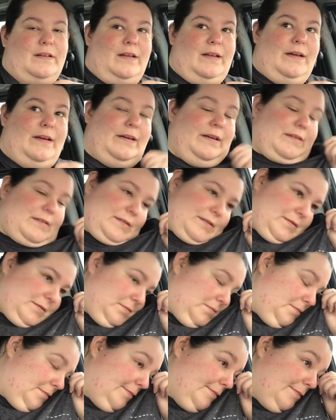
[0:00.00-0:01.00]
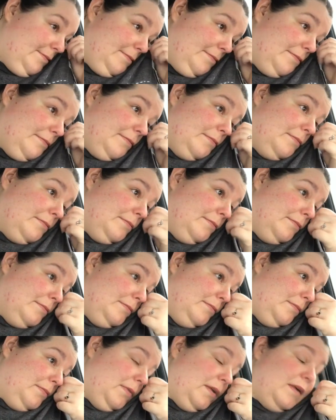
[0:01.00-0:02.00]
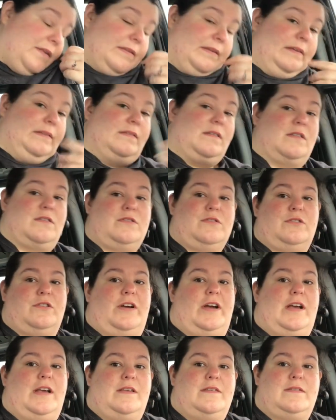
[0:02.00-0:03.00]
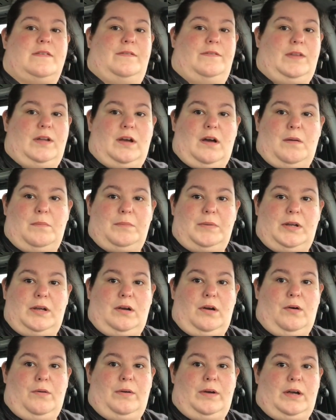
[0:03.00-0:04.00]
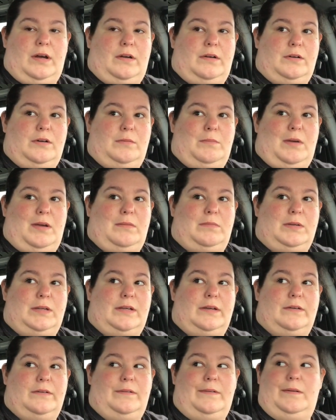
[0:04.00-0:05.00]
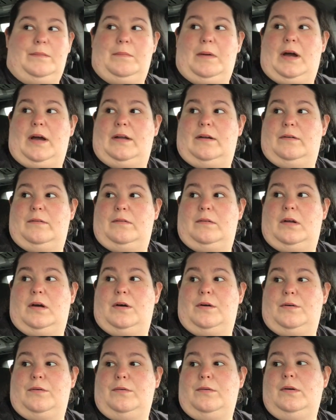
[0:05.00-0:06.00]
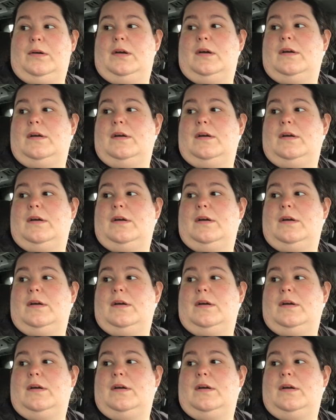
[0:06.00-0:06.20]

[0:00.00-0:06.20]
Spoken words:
Like, I think the stress of the company going under maybe killed him. I don't know.